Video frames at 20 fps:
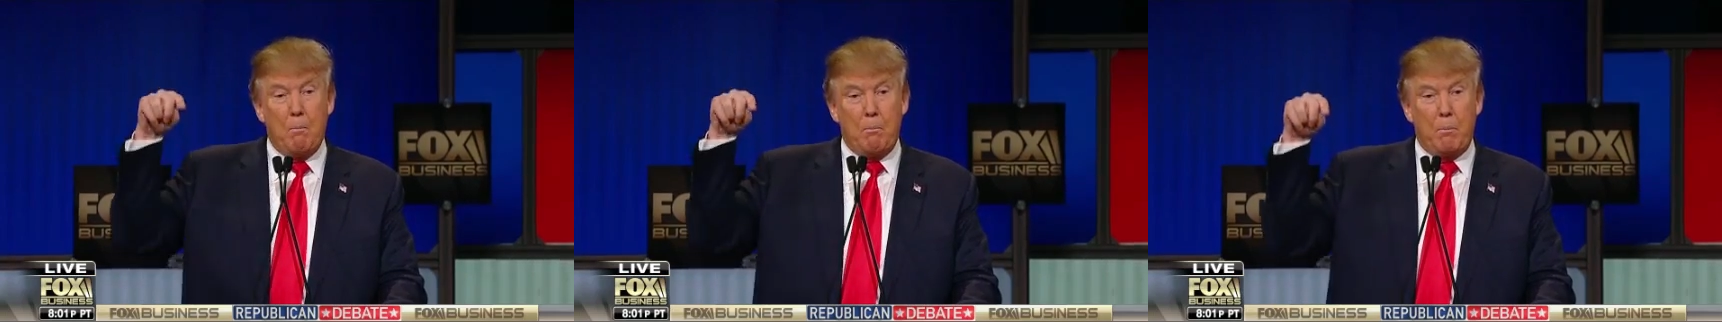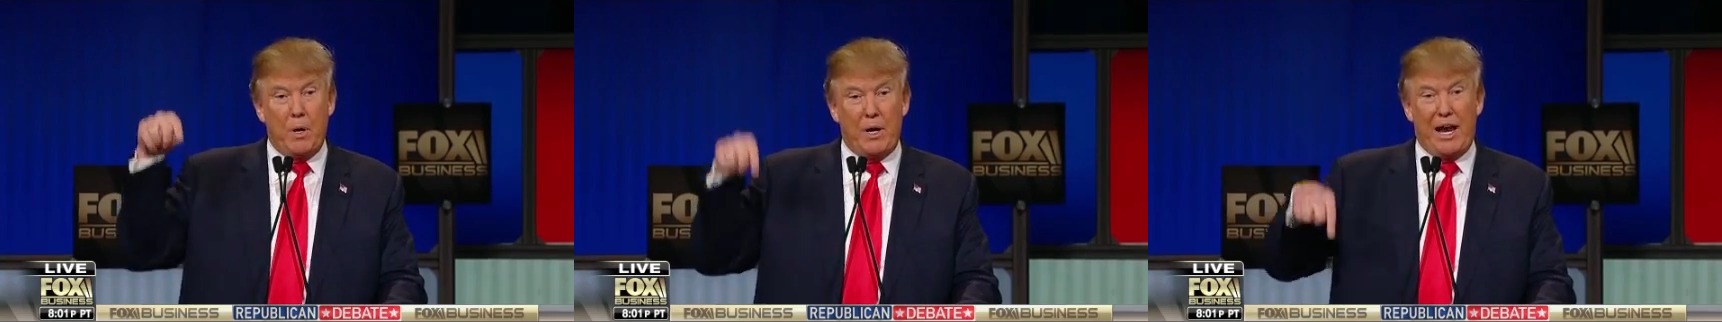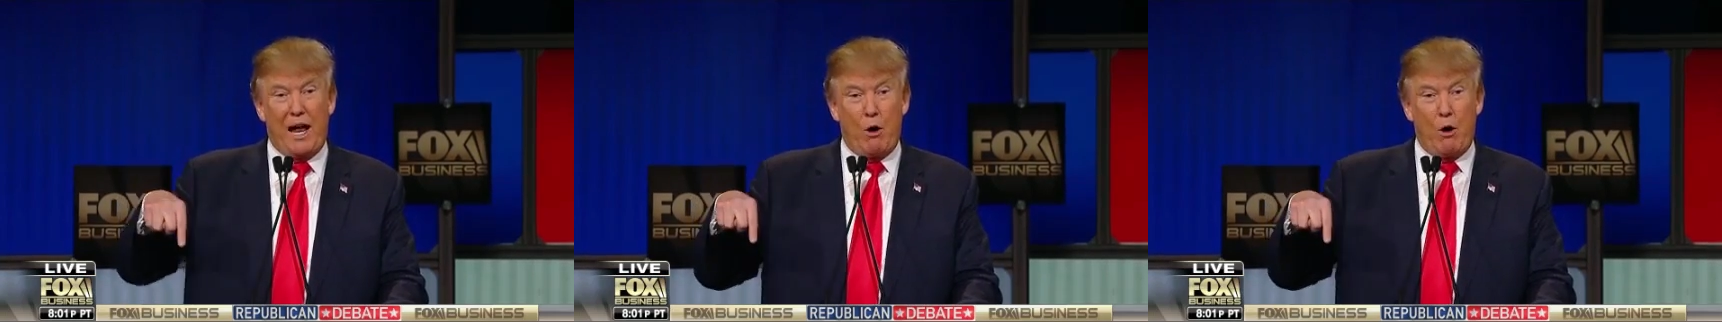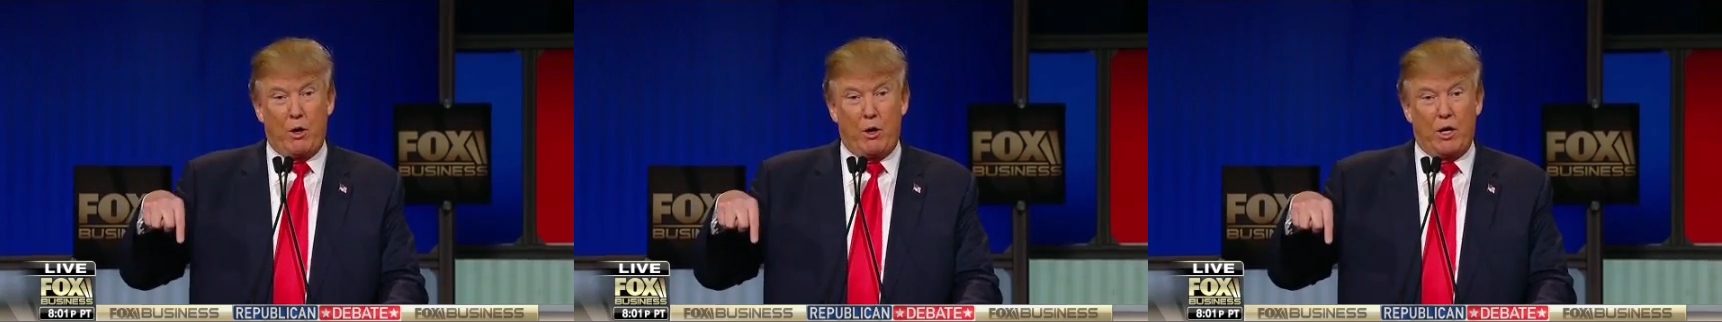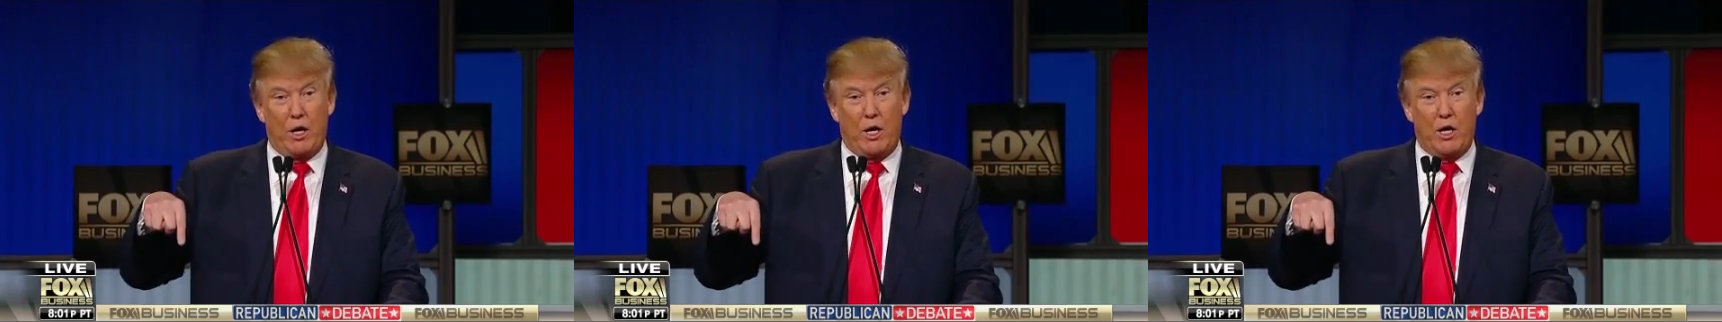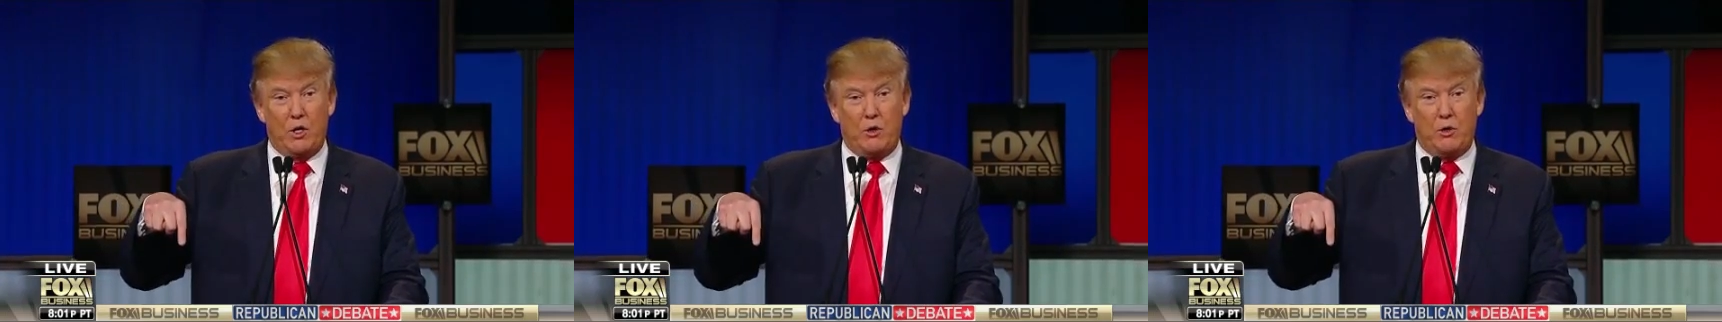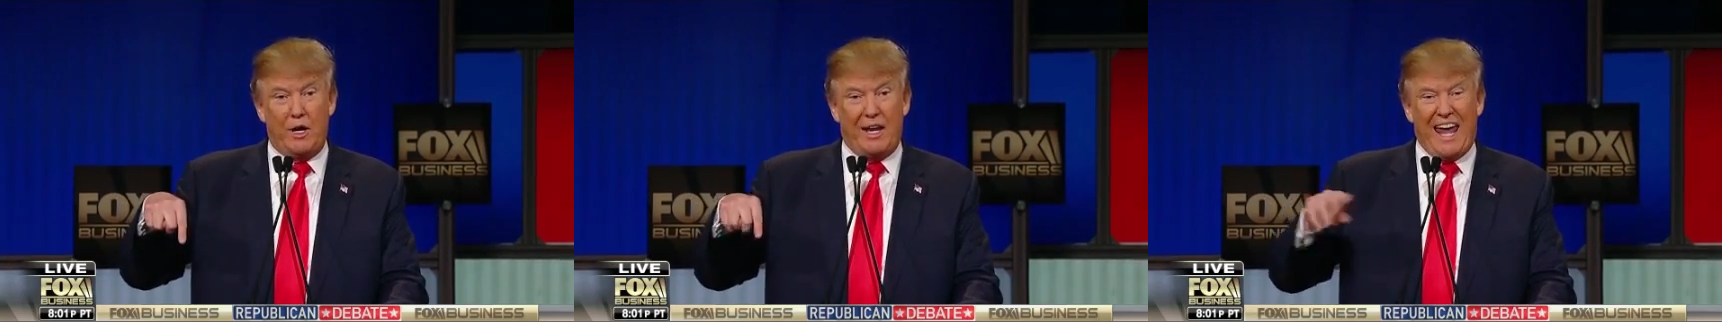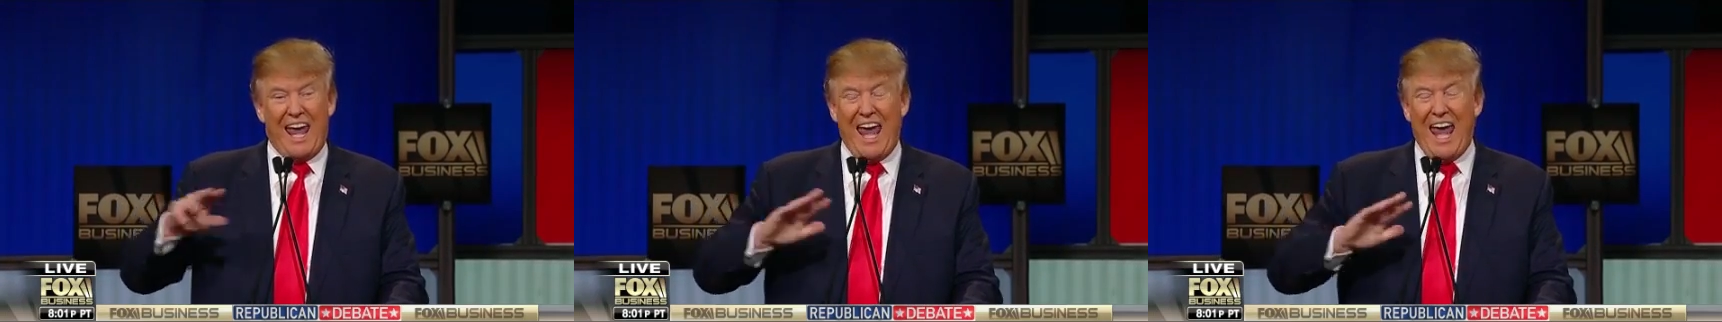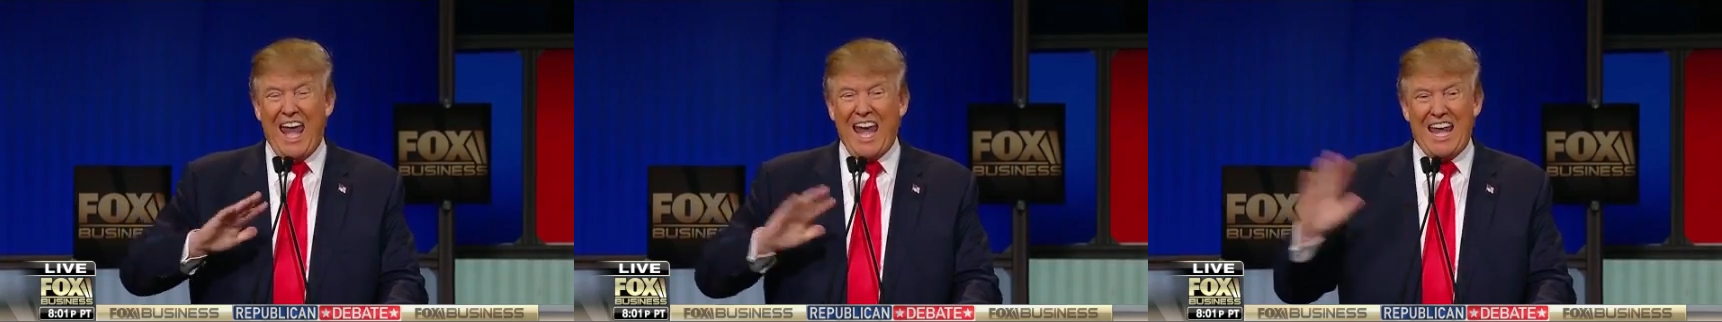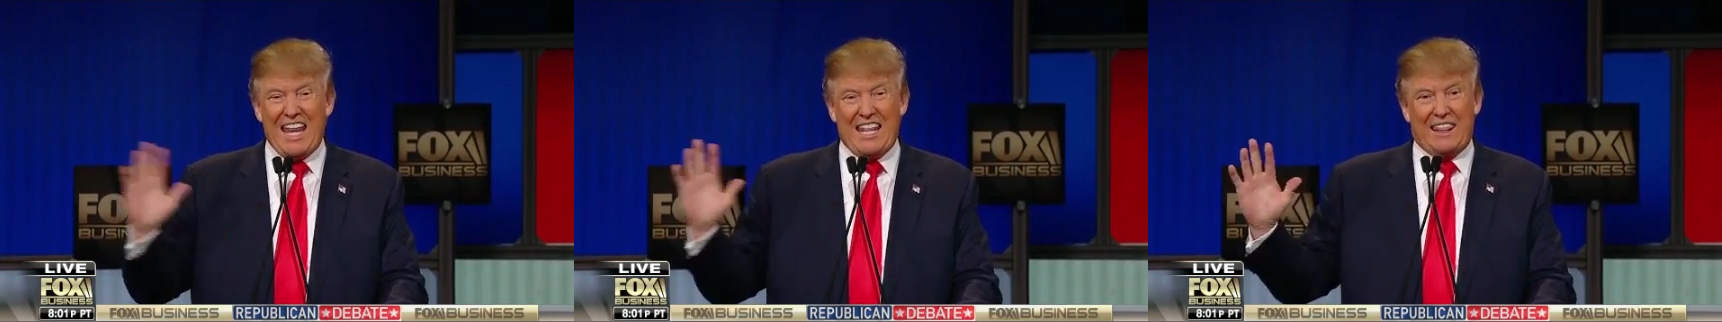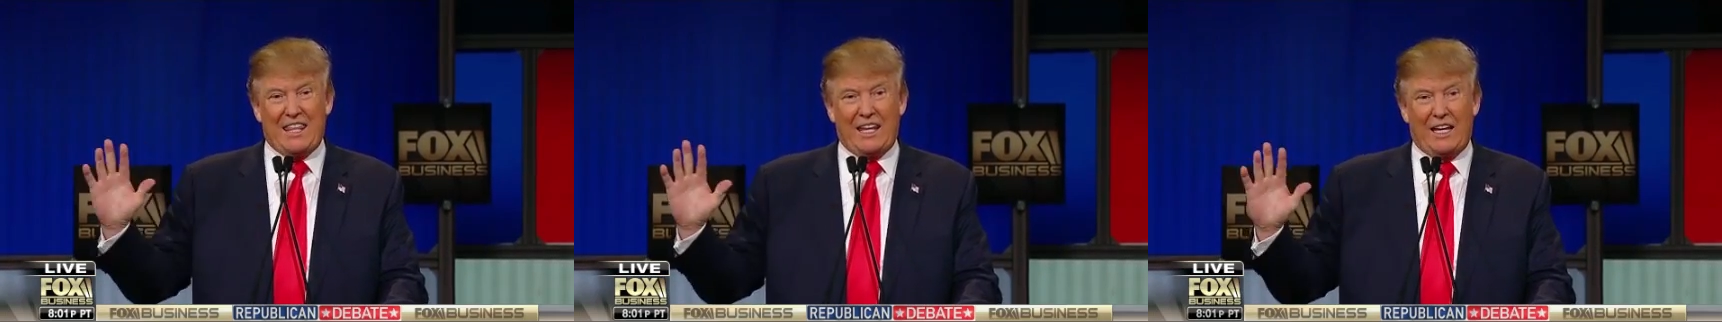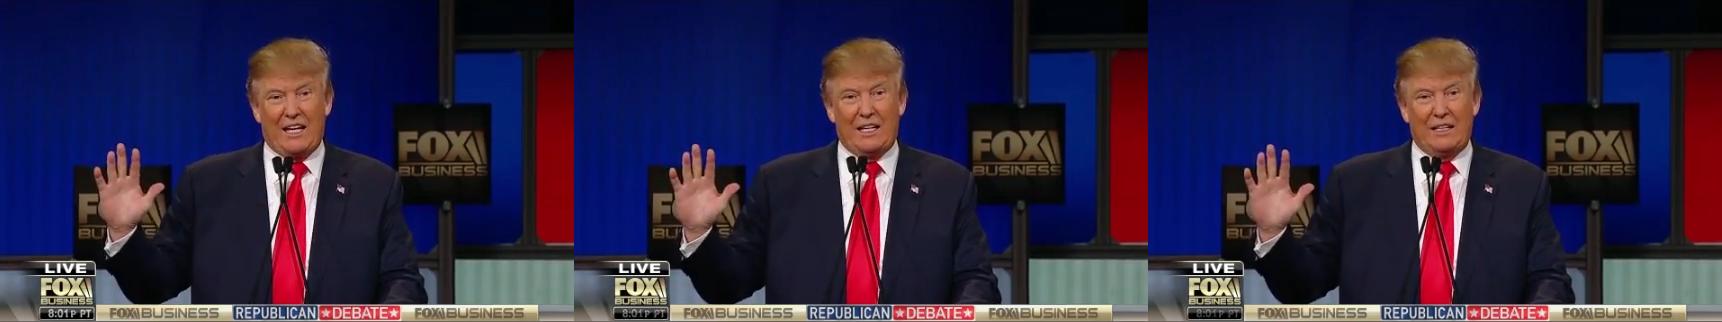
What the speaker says: but our country. Anything.